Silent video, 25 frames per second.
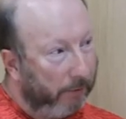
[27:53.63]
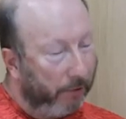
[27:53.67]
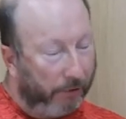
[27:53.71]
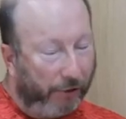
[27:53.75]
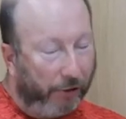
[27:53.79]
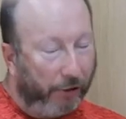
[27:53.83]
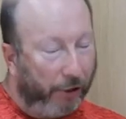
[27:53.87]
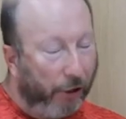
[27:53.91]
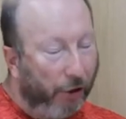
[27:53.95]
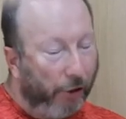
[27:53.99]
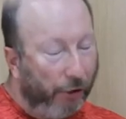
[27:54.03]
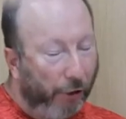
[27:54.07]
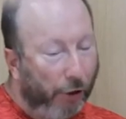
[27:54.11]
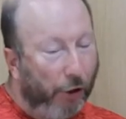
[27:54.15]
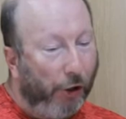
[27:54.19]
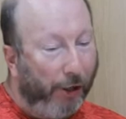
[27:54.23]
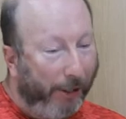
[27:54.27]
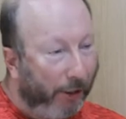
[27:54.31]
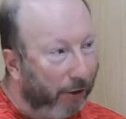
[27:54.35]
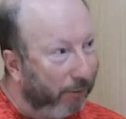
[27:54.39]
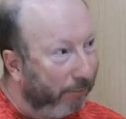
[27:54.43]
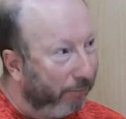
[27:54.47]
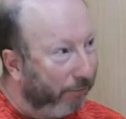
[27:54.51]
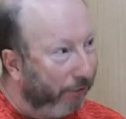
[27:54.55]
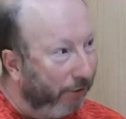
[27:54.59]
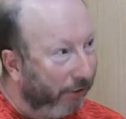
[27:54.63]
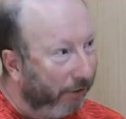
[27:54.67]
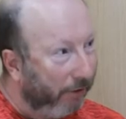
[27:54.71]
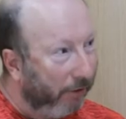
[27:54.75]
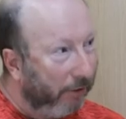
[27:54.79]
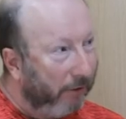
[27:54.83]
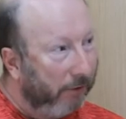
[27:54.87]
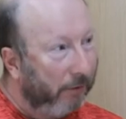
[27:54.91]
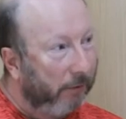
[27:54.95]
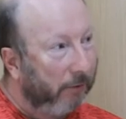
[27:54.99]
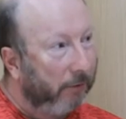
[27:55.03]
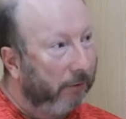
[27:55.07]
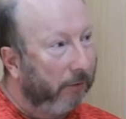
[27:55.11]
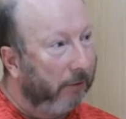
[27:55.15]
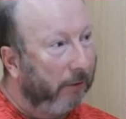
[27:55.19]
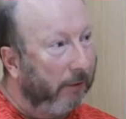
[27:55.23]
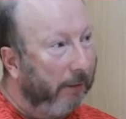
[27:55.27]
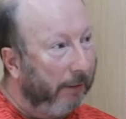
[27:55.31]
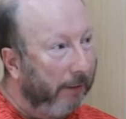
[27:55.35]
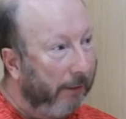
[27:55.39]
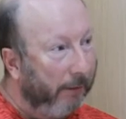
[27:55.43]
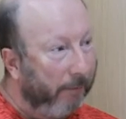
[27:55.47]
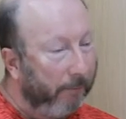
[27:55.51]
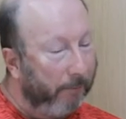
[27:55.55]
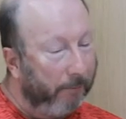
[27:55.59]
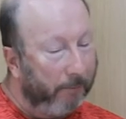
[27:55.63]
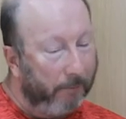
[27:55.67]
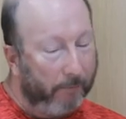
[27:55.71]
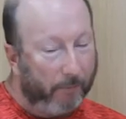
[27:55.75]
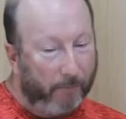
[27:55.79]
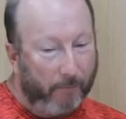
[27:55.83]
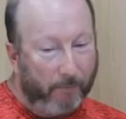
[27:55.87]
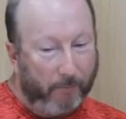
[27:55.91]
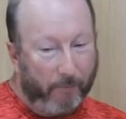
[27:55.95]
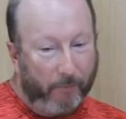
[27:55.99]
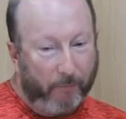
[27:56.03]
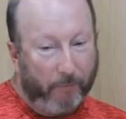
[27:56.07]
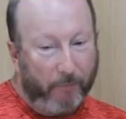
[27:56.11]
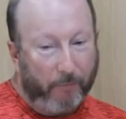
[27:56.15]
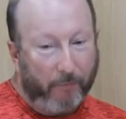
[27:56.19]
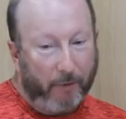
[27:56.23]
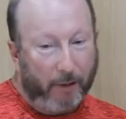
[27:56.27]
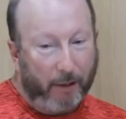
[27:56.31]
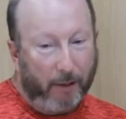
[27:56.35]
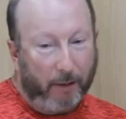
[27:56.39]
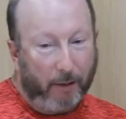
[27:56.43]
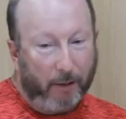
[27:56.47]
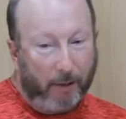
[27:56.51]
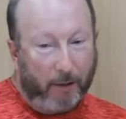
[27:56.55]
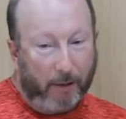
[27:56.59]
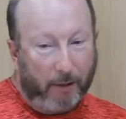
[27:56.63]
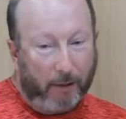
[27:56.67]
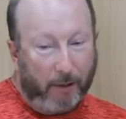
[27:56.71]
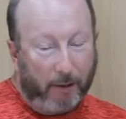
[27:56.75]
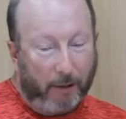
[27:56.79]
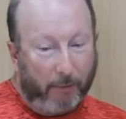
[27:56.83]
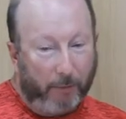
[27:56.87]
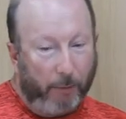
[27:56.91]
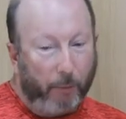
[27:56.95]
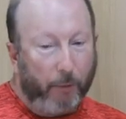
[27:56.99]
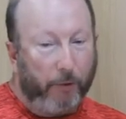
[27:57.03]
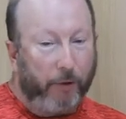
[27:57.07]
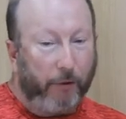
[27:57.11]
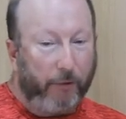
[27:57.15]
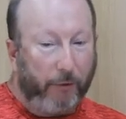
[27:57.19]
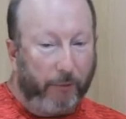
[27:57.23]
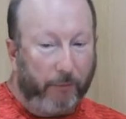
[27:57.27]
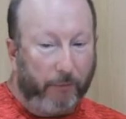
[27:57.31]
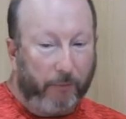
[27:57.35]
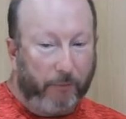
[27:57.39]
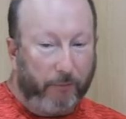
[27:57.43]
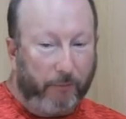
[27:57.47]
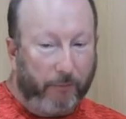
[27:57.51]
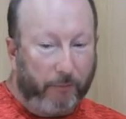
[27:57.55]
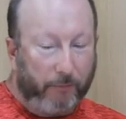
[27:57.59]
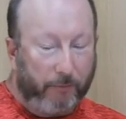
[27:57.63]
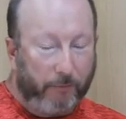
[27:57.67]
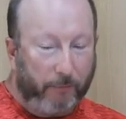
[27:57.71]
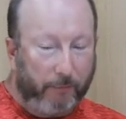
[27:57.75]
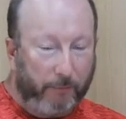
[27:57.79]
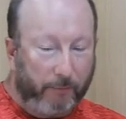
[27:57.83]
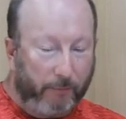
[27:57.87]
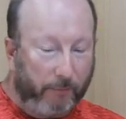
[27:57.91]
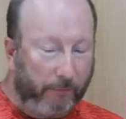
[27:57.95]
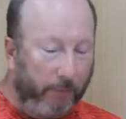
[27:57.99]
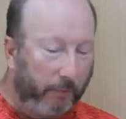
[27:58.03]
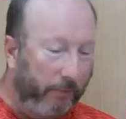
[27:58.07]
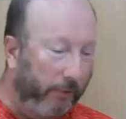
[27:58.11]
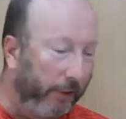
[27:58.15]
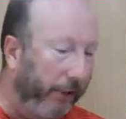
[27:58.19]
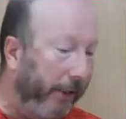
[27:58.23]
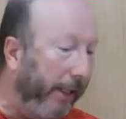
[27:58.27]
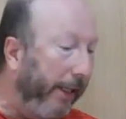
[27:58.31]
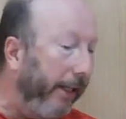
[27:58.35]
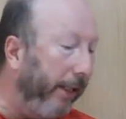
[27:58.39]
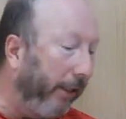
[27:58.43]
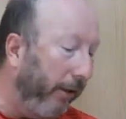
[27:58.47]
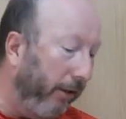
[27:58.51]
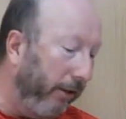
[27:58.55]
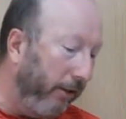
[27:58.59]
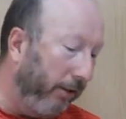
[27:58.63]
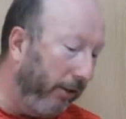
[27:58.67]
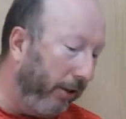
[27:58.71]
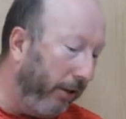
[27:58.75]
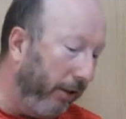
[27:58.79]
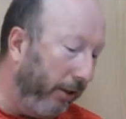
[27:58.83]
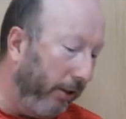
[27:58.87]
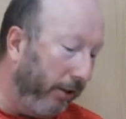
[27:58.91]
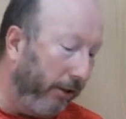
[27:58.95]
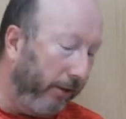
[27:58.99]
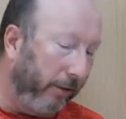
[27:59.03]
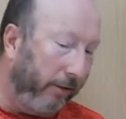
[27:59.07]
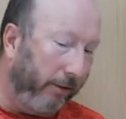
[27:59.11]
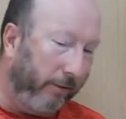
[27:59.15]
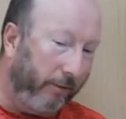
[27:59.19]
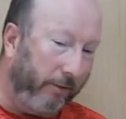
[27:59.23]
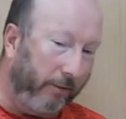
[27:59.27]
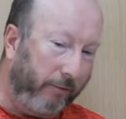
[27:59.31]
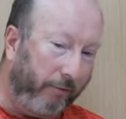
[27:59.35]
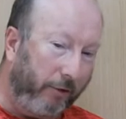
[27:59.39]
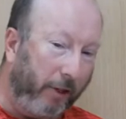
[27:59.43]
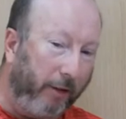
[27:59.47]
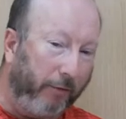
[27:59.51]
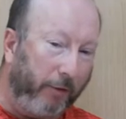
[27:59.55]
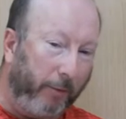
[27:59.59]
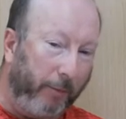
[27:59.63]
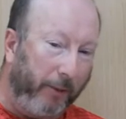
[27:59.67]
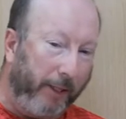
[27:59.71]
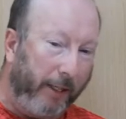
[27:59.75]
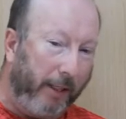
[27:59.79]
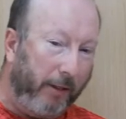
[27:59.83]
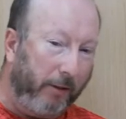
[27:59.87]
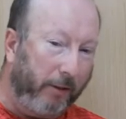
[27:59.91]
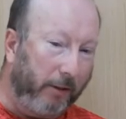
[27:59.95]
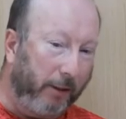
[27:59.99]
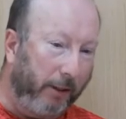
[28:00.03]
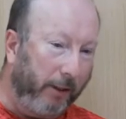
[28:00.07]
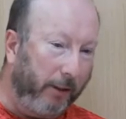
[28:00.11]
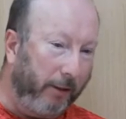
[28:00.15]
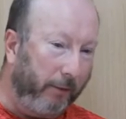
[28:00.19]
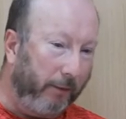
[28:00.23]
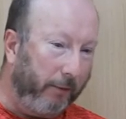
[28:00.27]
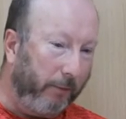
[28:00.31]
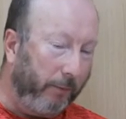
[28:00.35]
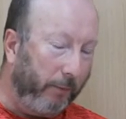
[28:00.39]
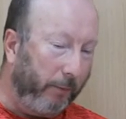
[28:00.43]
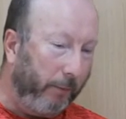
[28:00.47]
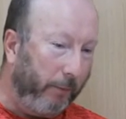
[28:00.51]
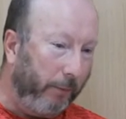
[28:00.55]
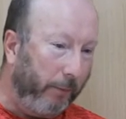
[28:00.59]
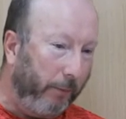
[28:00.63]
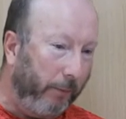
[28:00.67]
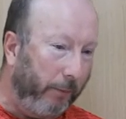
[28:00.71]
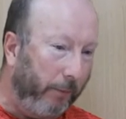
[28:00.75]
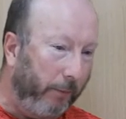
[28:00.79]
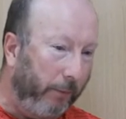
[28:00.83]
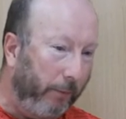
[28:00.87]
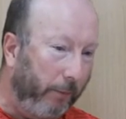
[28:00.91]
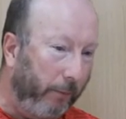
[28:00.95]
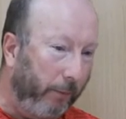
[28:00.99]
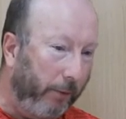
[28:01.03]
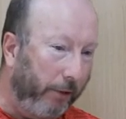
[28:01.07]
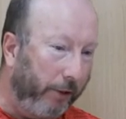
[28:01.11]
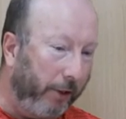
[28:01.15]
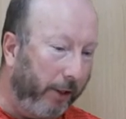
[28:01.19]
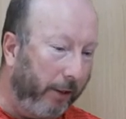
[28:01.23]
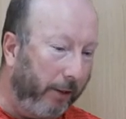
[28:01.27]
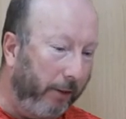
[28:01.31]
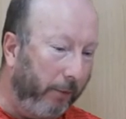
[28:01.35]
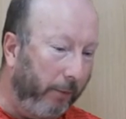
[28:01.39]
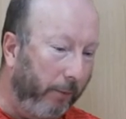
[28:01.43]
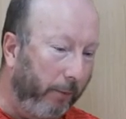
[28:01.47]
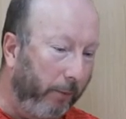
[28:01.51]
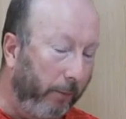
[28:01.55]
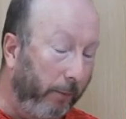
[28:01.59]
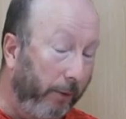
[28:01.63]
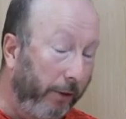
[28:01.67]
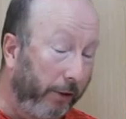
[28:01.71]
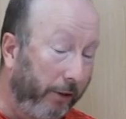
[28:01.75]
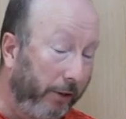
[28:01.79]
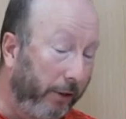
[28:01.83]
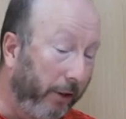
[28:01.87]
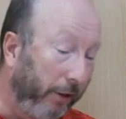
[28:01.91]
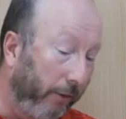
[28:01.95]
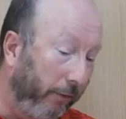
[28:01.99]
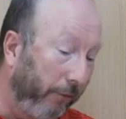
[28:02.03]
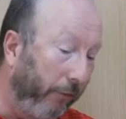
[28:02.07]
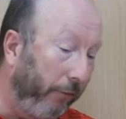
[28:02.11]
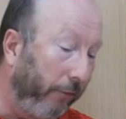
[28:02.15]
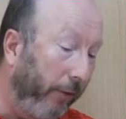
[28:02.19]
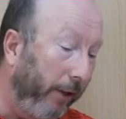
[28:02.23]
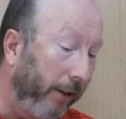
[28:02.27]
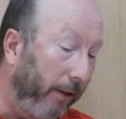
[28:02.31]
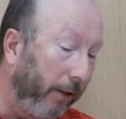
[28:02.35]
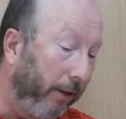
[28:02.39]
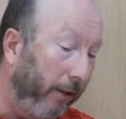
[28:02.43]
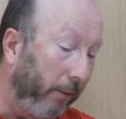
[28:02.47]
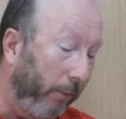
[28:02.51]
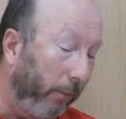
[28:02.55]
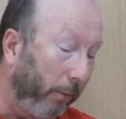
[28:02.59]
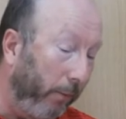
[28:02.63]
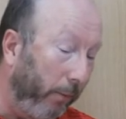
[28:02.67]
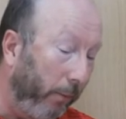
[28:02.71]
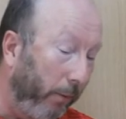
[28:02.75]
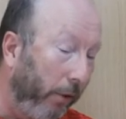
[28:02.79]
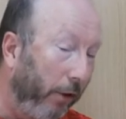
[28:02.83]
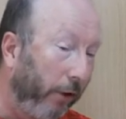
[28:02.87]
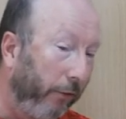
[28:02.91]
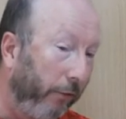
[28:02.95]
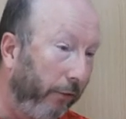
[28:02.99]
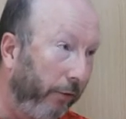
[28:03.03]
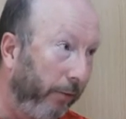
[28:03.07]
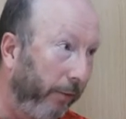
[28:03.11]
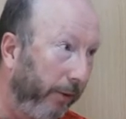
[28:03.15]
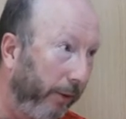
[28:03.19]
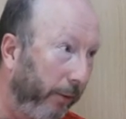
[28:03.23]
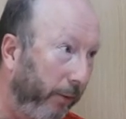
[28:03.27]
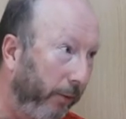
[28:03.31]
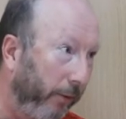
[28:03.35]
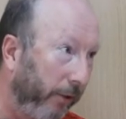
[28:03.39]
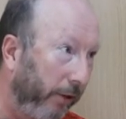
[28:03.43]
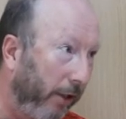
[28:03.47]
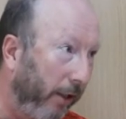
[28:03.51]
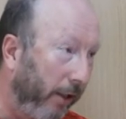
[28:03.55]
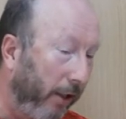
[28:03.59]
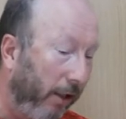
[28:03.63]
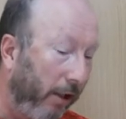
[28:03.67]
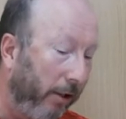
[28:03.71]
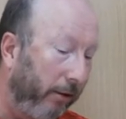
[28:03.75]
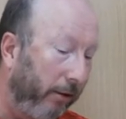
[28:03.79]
So it can't not help, rather. I mean, one of the sayings I heard right from the outset, which kind of worked for me, was I